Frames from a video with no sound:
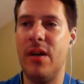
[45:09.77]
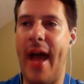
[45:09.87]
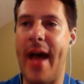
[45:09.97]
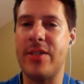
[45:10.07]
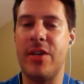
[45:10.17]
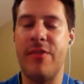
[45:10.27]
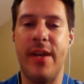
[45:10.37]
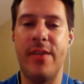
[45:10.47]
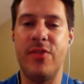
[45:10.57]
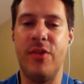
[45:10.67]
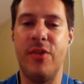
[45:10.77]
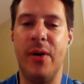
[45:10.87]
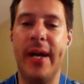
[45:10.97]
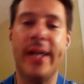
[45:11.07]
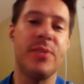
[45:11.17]
Ask Your Fantasy
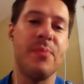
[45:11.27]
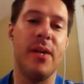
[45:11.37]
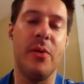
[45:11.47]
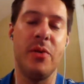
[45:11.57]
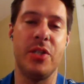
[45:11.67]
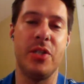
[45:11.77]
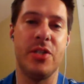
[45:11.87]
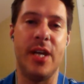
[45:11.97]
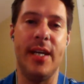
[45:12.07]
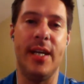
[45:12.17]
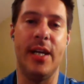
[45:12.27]
Football Expert. I was just sending